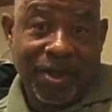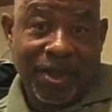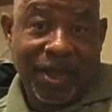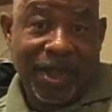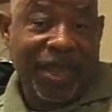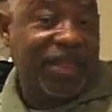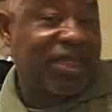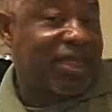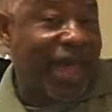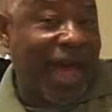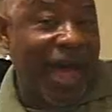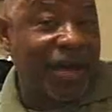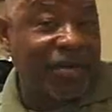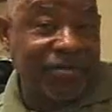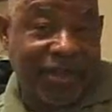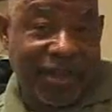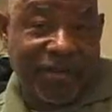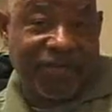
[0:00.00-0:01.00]
It
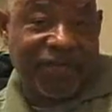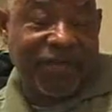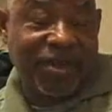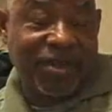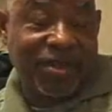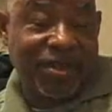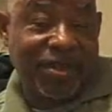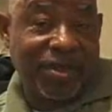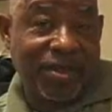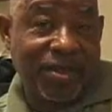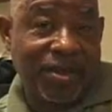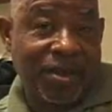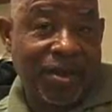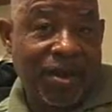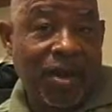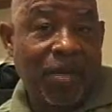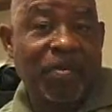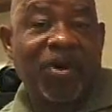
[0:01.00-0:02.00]
sounds different,
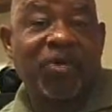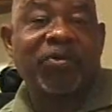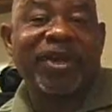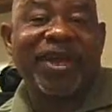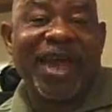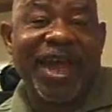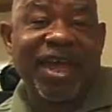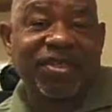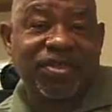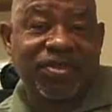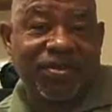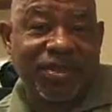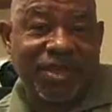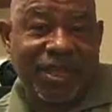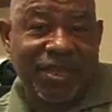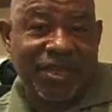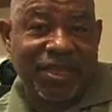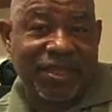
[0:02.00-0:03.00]
but we answer it
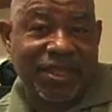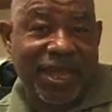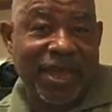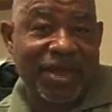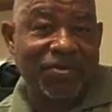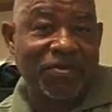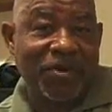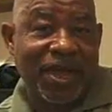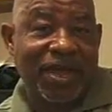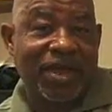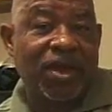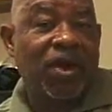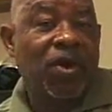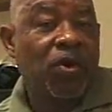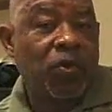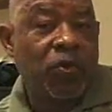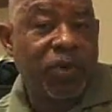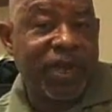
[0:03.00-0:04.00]
in the same way
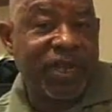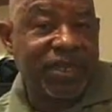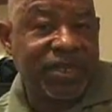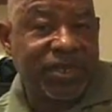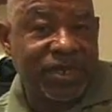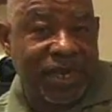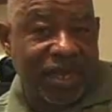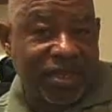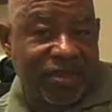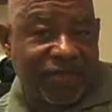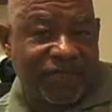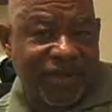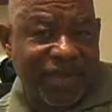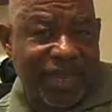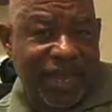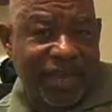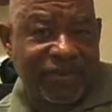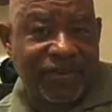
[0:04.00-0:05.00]
with
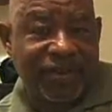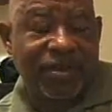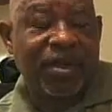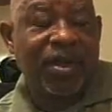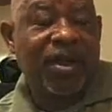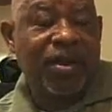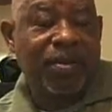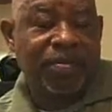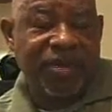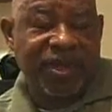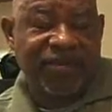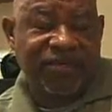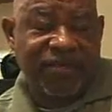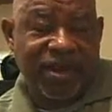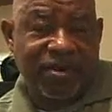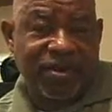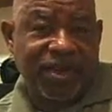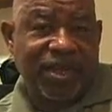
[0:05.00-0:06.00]
justification. Be
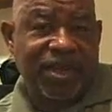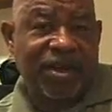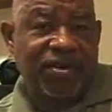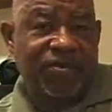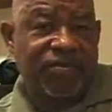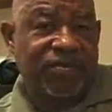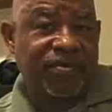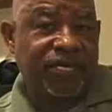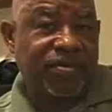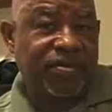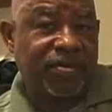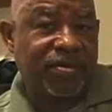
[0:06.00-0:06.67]
very careful.